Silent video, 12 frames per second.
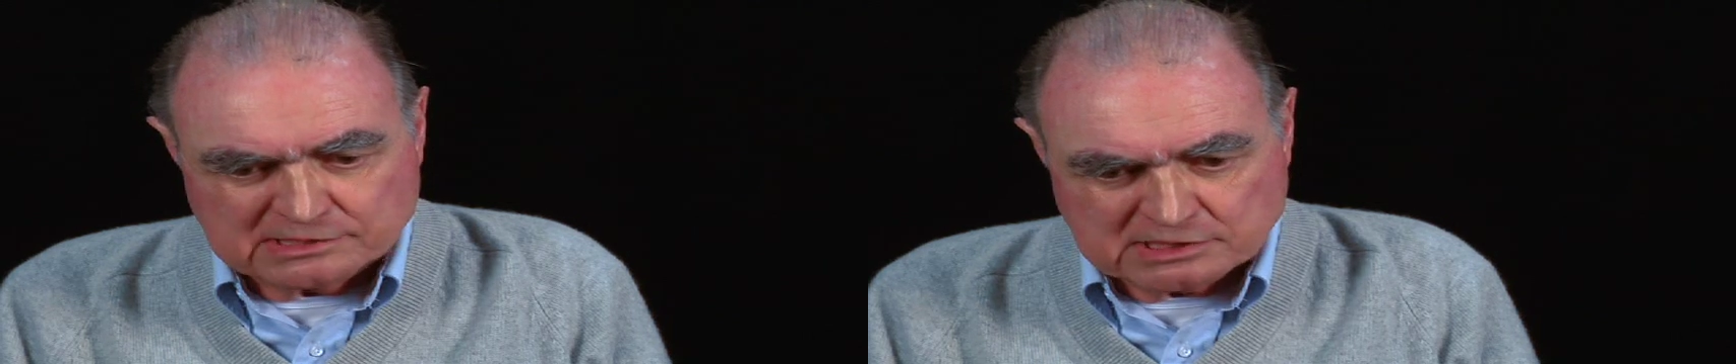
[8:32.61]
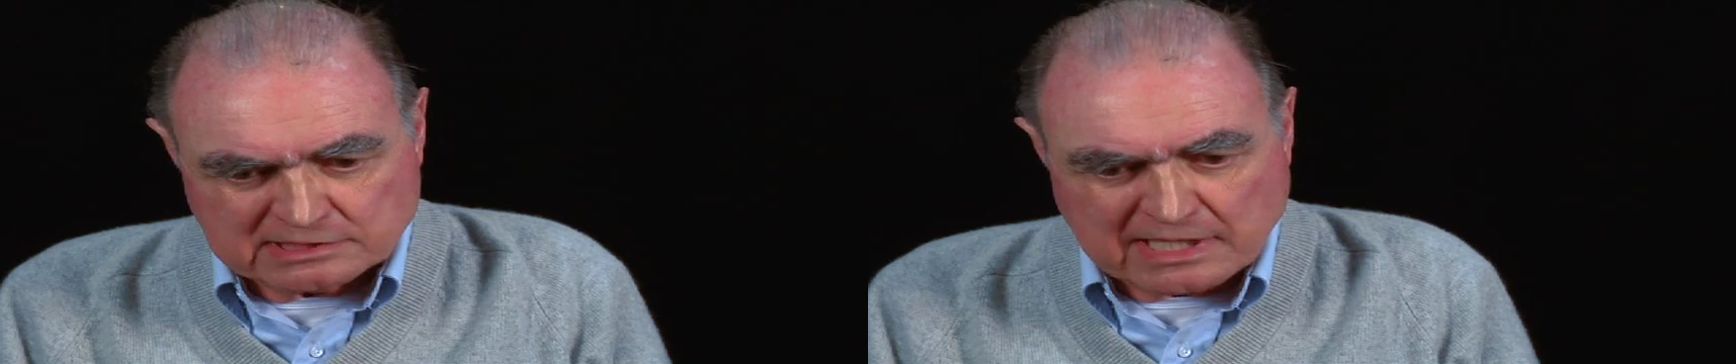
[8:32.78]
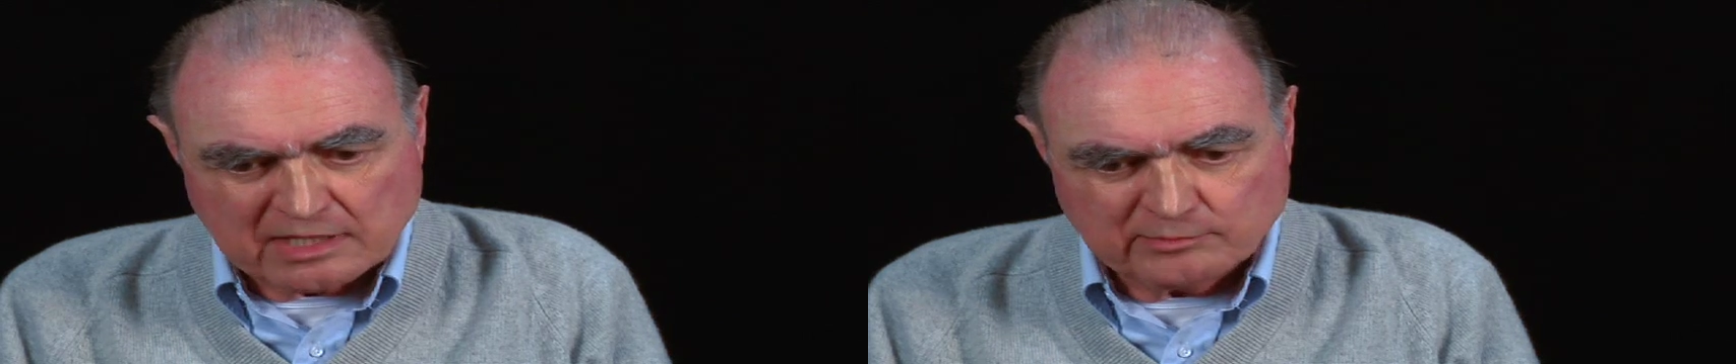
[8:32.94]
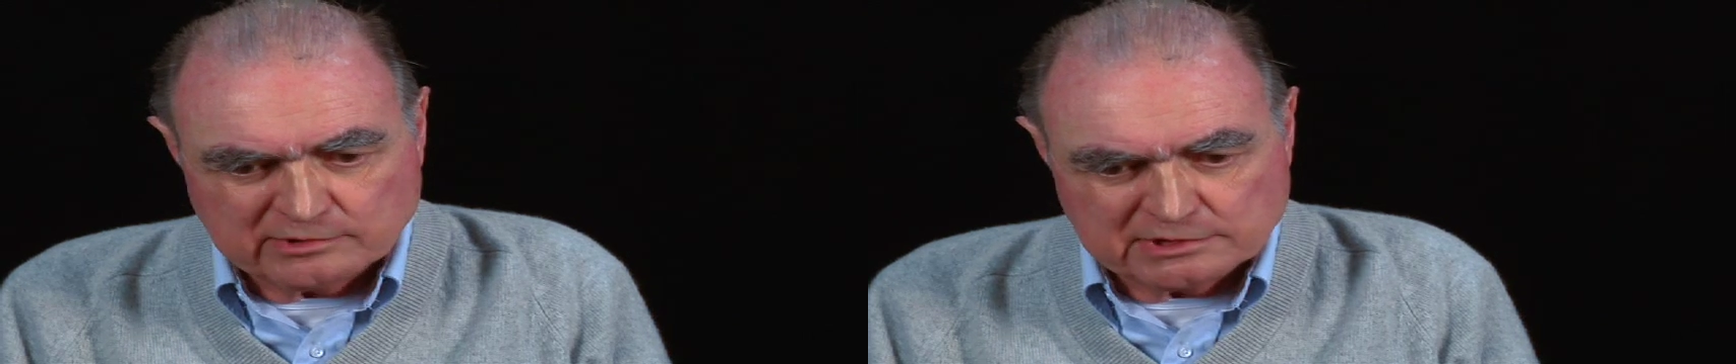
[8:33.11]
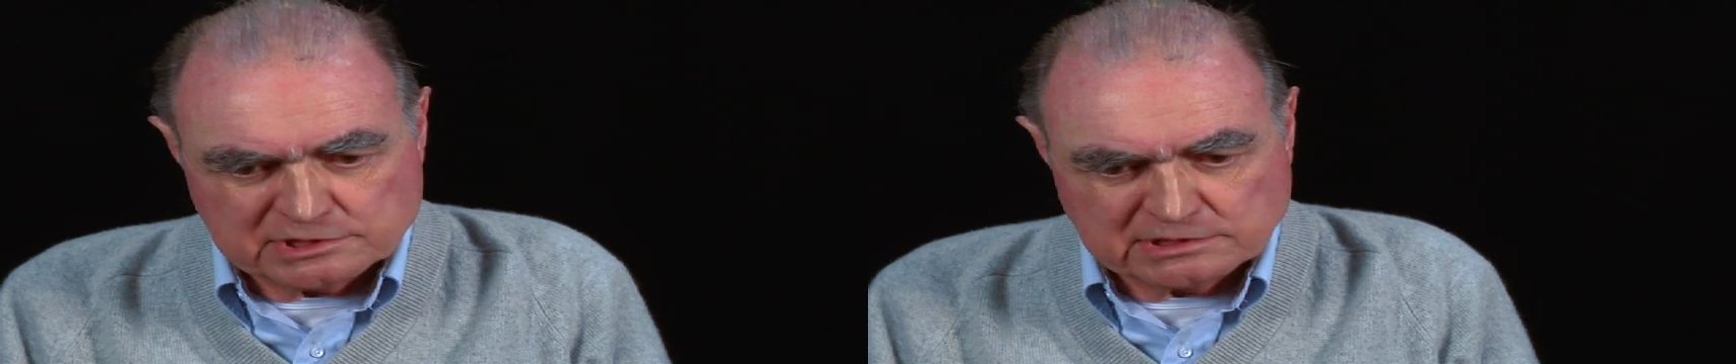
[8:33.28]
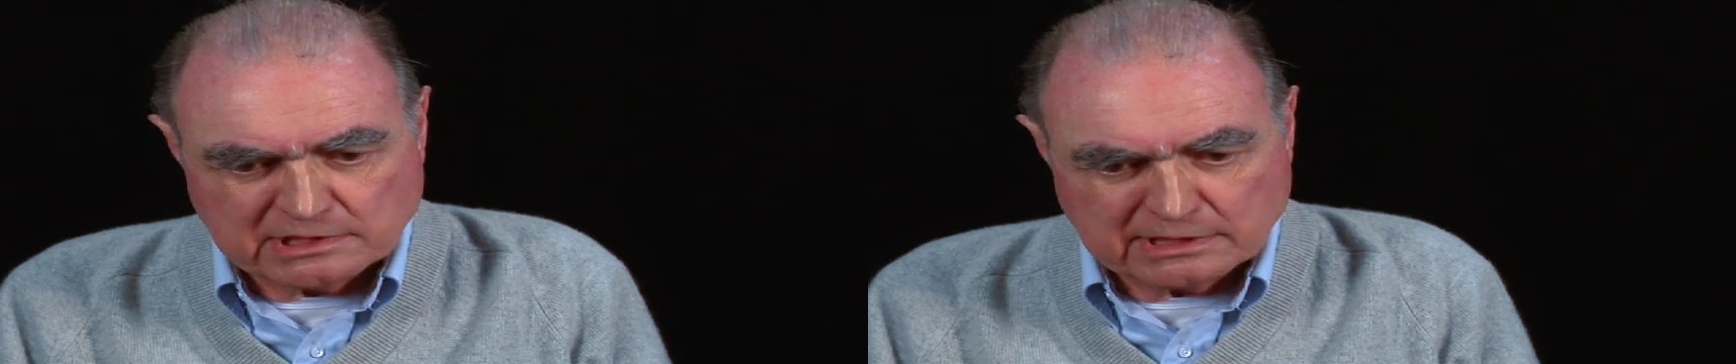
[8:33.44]

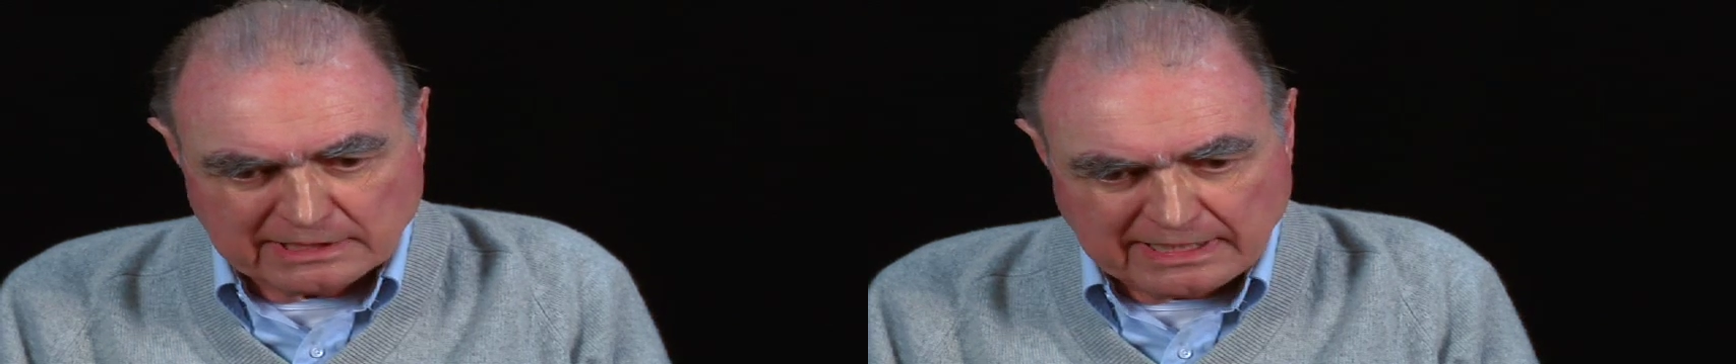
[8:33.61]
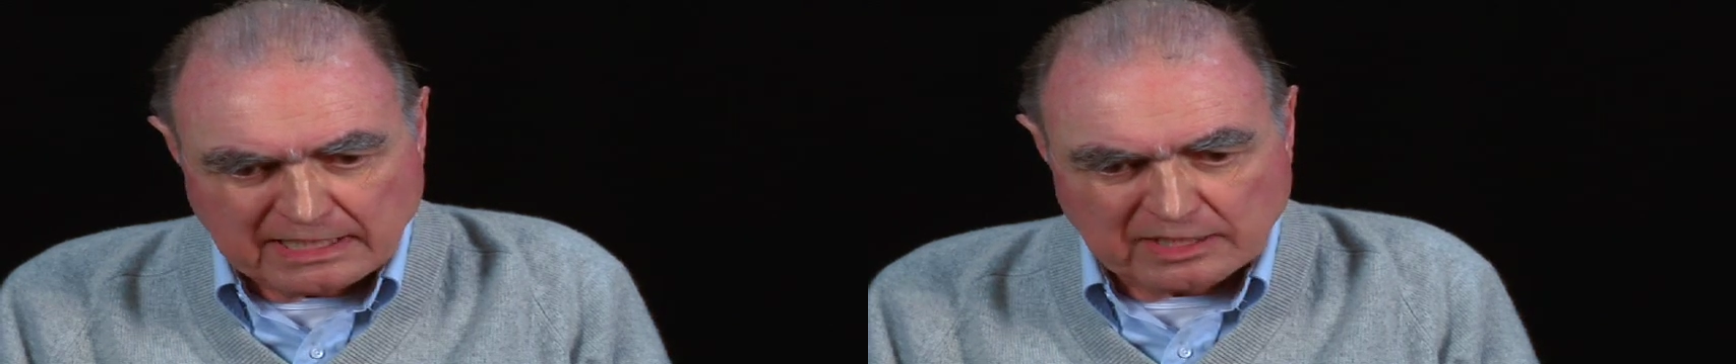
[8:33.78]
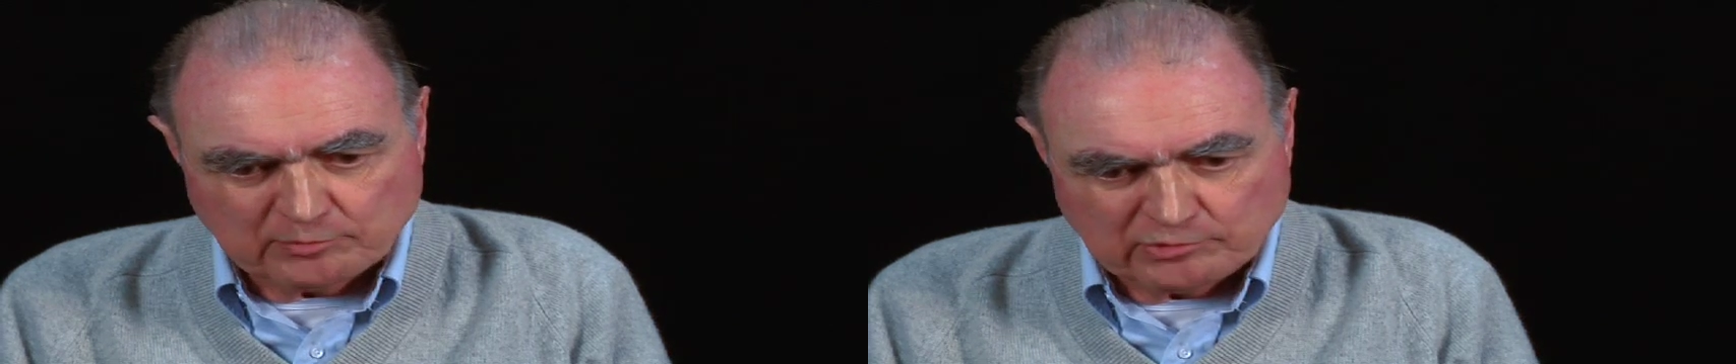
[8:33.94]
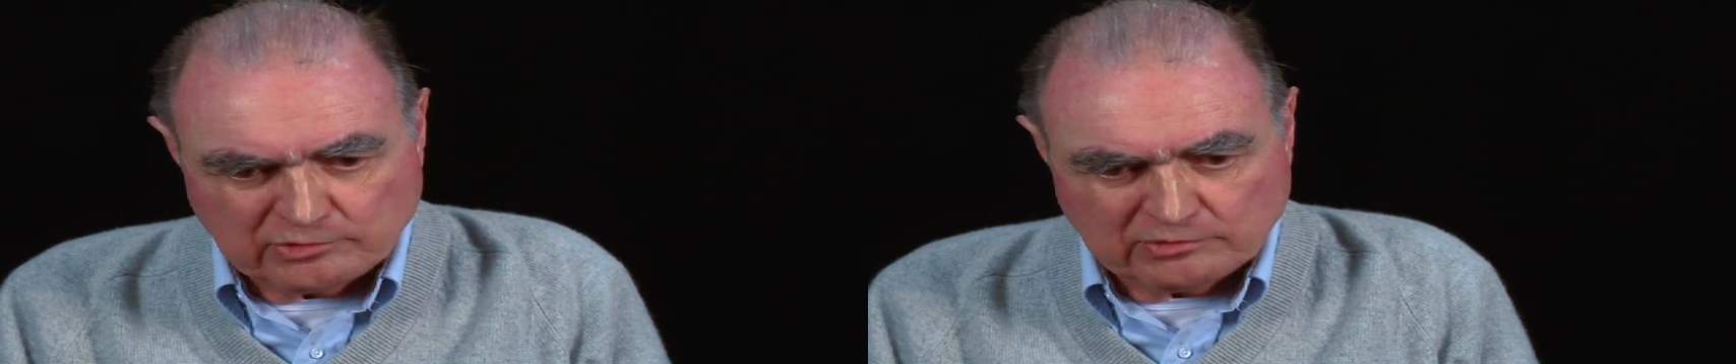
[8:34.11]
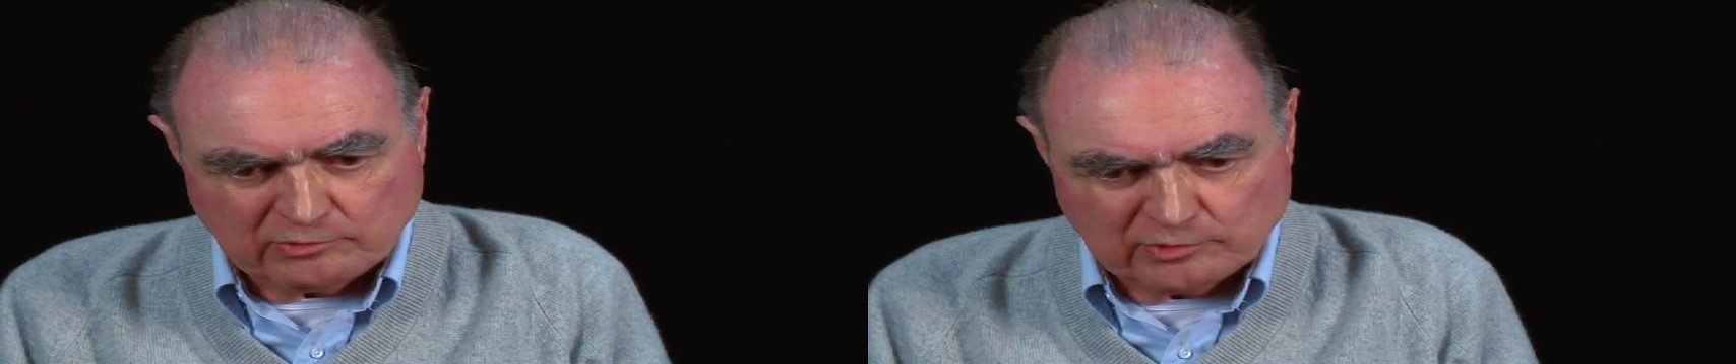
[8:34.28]
established and kept